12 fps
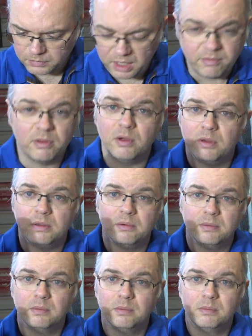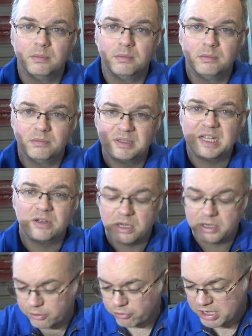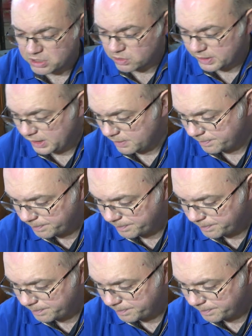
even though it sounds like a great idea.